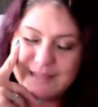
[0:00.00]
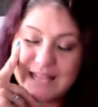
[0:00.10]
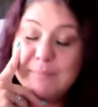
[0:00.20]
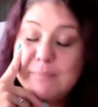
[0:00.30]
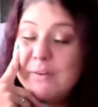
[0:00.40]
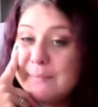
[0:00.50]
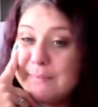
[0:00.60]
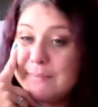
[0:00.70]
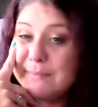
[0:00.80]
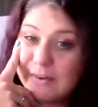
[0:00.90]
I put them
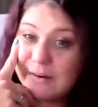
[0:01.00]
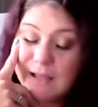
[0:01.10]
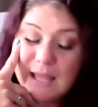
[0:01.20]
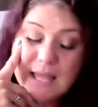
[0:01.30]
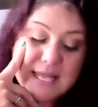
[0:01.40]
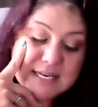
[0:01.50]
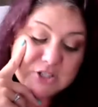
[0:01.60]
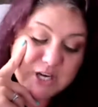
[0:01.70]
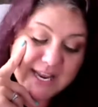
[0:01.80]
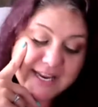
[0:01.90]
together.
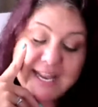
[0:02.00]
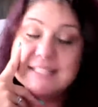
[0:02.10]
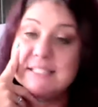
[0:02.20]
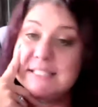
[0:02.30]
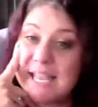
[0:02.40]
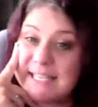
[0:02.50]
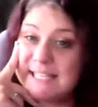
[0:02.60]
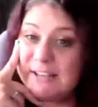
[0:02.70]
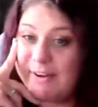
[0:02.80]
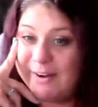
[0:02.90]
Jay and
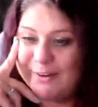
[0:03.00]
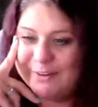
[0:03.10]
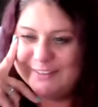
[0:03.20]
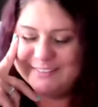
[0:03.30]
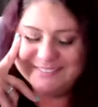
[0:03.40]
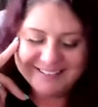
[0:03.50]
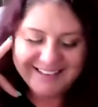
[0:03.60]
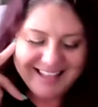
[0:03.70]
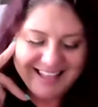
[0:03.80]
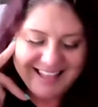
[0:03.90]
Stacy. And
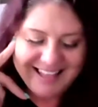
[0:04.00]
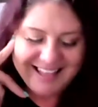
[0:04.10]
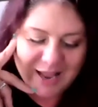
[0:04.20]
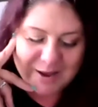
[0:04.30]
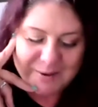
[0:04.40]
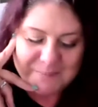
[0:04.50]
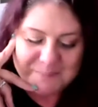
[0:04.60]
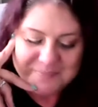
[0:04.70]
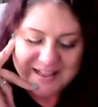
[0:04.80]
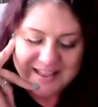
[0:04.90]

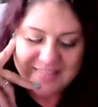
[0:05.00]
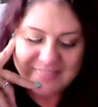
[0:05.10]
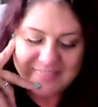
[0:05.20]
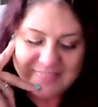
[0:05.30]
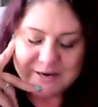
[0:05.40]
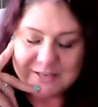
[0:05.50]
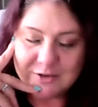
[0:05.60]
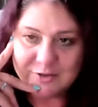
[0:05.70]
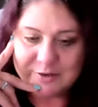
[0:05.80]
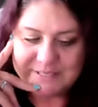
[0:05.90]
that's Paranormal and
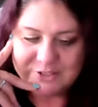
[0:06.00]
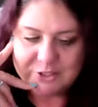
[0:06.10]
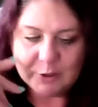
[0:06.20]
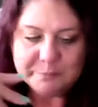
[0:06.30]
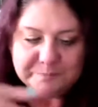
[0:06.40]
Cryptic Show.